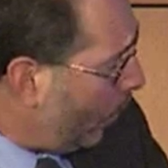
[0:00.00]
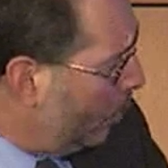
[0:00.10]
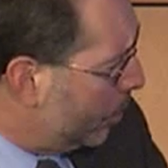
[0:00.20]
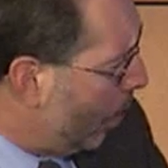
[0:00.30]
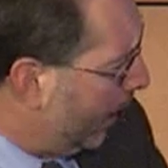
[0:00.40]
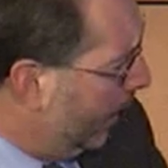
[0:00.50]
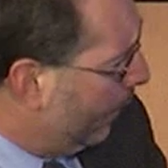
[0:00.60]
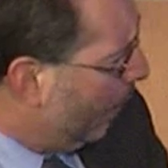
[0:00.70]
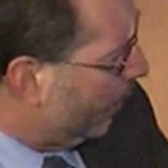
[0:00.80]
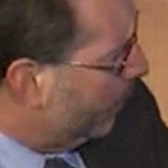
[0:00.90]
was talking
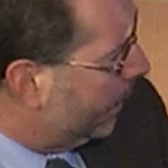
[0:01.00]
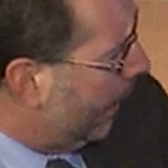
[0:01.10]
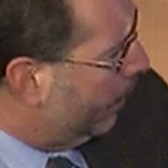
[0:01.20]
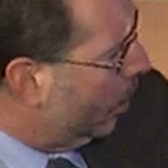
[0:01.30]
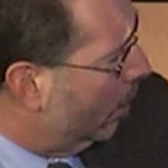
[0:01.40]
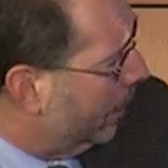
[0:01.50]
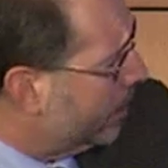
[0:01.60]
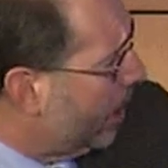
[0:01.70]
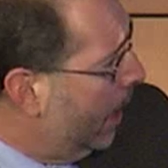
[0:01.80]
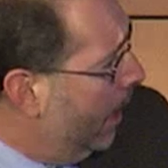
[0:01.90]
about with
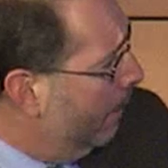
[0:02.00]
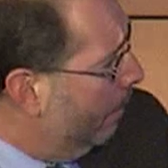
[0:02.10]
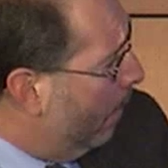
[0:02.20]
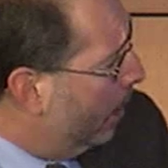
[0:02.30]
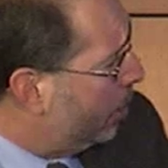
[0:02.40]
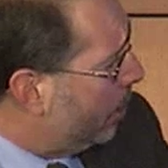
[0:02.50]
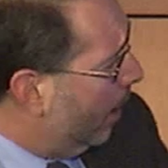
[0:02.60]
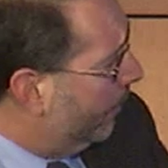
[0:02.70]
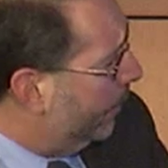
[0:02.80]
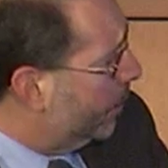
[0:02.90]
metabolomics, much
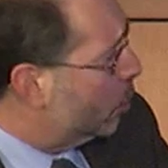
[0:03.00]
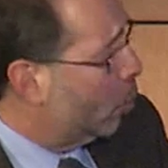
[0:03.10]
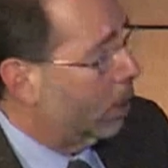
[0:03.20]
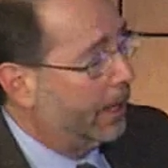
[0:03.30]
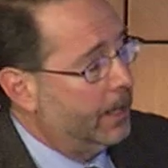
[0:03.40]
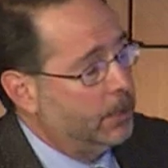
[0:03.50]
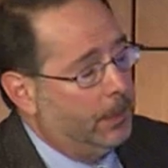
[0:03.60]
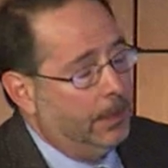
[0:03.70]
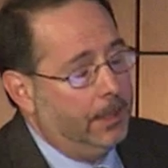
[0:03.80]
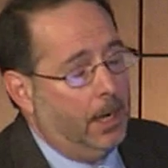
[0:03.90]
of this work has
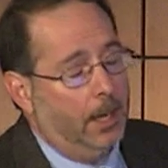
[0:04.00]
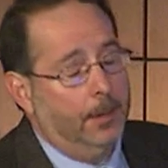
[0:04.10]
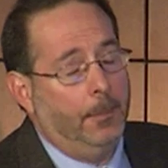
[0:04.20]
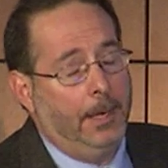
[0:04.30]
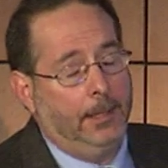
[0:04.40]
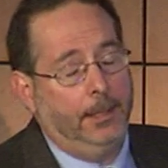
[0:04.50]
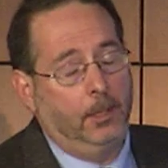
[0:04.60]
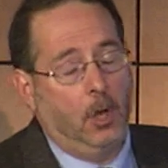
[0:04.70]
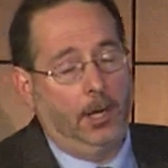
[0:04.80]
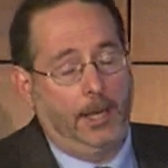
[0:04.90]
been done mainly in
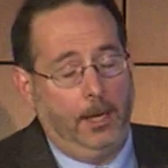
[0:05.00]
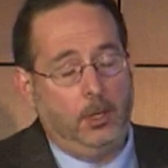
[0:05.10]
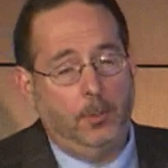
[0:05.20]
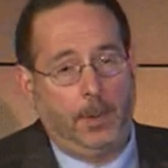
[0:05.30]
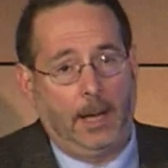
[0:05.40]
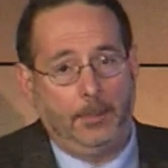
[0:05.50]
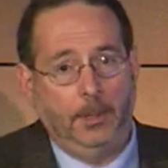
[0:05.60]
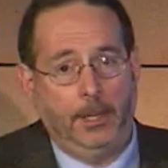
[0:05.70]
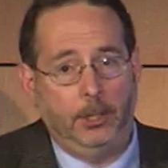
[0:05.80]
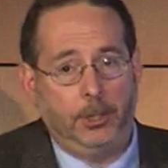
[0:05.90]
Caucasian
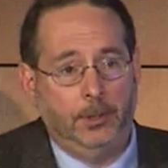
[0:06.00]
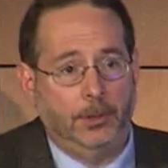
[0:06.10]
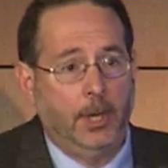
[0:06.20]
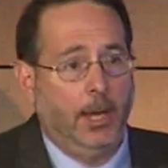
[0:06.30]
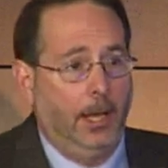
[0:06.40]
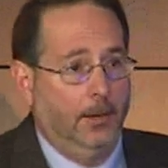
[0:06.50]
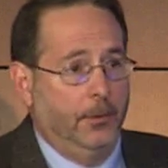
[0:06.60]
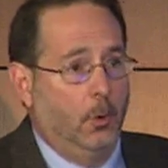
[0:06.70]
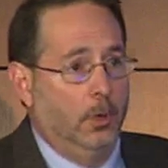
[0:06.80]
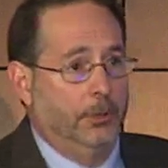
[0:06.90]
populations, and
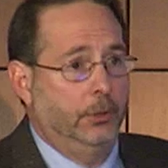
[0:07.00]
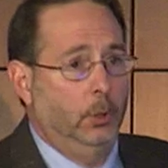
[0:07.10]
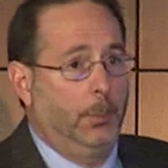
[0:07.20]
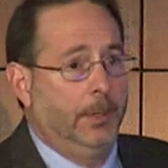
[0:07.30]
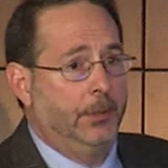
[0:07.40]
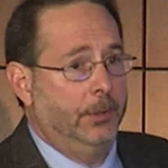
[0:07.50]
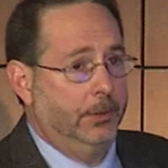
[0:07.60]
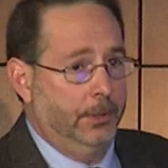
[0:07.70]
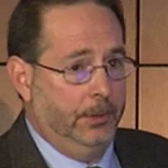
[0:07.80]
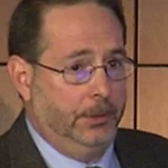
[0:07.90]
of course lupus
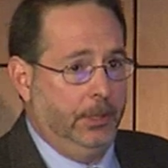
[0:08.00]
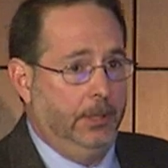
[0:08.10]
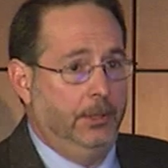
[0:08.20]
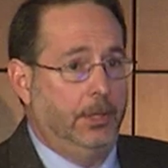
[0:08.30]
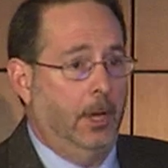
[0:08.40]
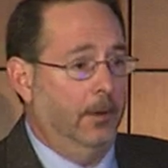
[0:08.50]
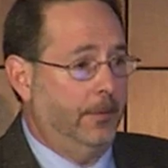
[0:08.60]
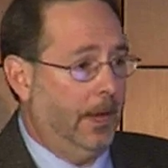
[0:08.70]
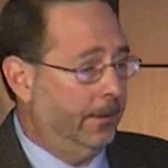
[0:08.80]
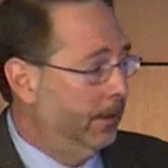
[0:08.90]
is a disease
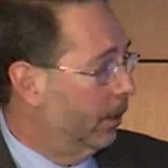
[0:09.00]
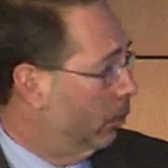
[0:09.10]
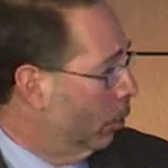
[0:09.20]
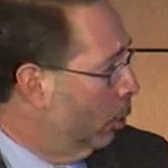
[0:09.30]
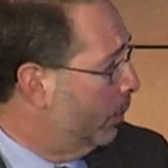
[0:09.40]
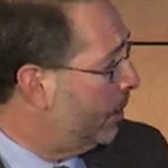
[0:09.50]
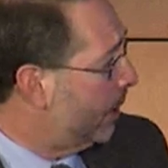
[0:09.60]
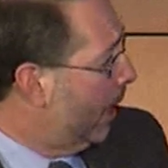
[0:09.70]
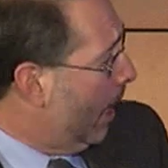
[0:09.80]
of ethnic groups,